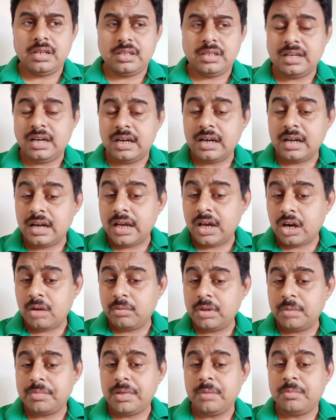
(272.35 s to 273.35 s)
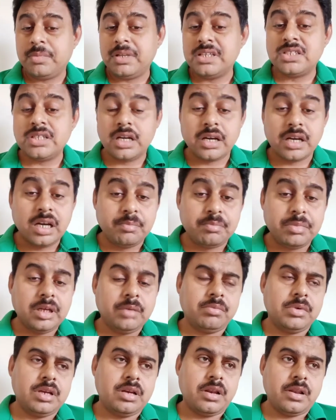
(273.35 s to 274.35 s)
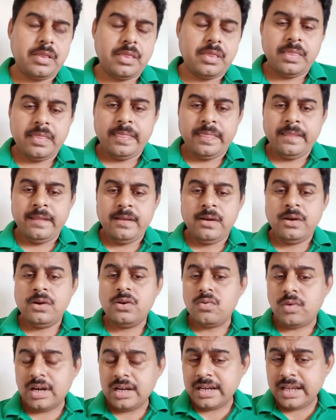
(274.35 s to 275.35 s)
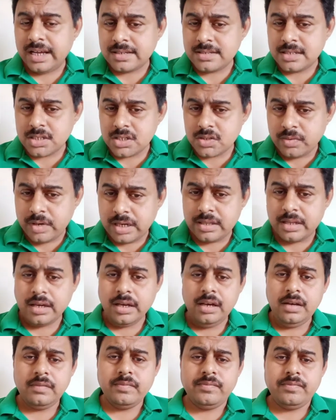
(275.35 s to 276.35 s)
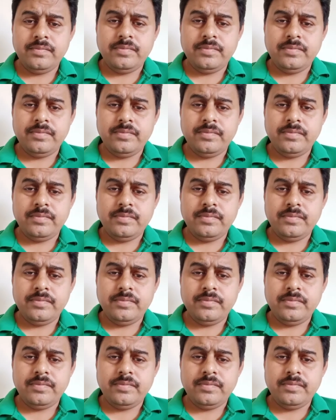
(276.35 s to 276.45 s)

third layer of the people, general people. What taxes were there?